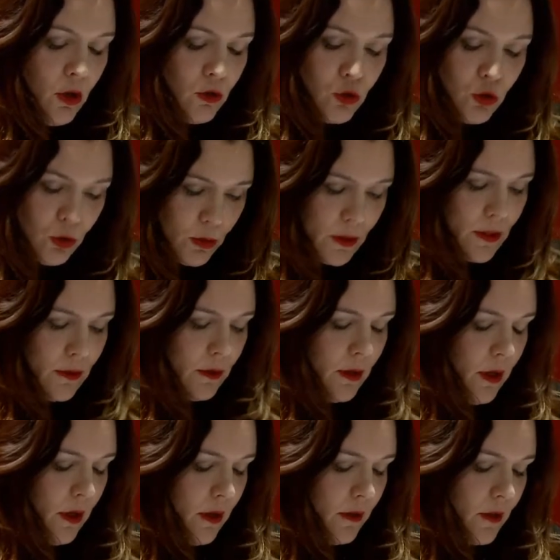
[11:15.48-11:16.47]
during
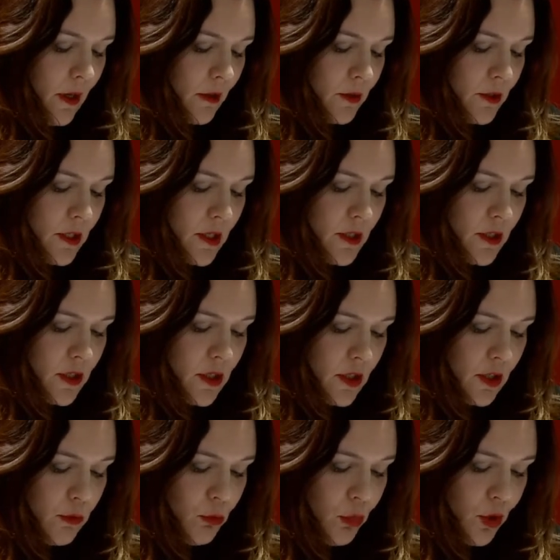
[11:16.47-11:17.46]
the
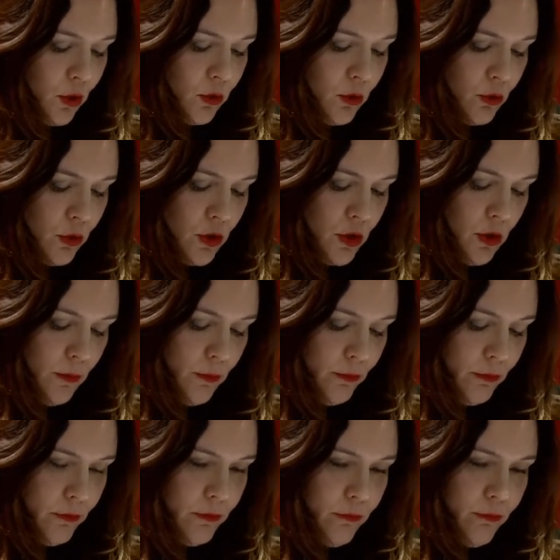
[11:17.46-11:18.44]
artistic production.